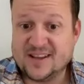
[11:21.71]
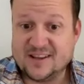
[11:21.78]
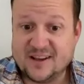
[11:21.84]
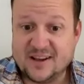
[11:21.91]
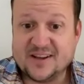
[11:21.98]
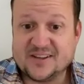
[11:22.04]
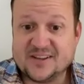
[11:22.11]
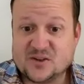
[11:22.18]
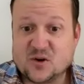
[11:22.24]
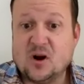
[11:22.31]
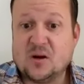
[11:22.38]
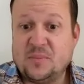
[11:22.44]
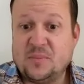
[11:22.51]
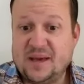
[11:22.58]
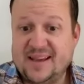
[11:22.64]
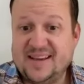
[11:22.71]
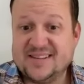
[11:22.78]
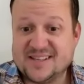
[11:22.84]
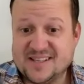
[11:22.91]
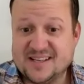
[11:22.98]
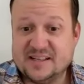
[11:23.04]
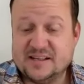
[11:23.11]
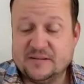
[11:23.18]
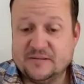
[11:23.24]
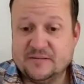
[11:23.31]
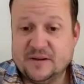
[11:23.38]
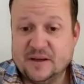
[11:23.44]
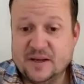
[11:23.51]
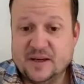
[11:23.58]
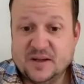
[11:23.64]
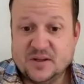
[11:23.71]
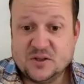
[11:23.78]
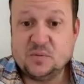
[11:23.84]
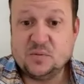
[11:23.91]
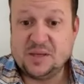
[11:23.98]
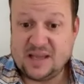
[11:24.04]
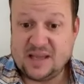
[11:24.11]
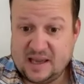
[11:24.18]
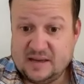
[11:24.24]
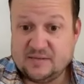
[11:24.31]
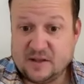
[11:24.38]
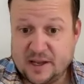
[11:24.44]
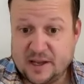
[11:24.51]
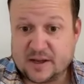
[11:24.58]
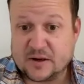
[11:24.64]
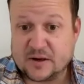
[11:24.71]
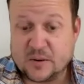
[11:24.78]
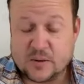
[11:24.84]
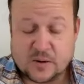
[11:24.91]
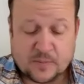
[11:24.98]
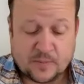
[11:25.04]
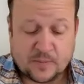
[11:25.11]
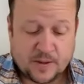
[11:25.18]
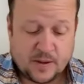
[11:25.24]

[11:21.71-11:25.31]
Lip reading: a strong pay incentive to behave like an owner.